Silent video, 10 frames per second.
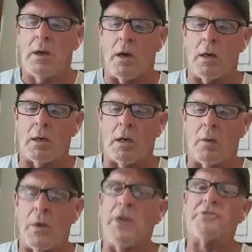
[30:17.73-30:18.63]
a
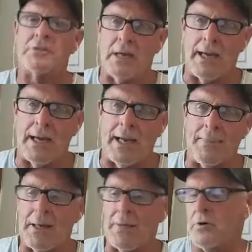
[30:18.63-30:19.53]
waste of
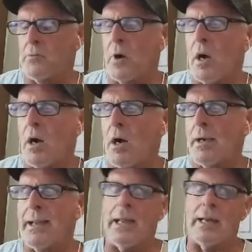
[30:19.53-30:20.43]
time and they're
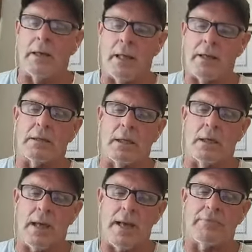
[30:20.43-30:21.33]
wrong, and a
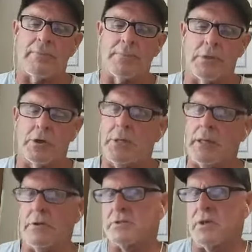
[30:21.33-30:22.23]
lot of them you're going to
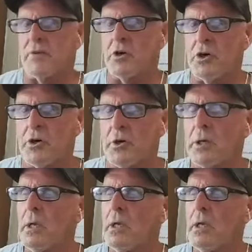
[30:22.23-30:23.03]
get yourself hurt.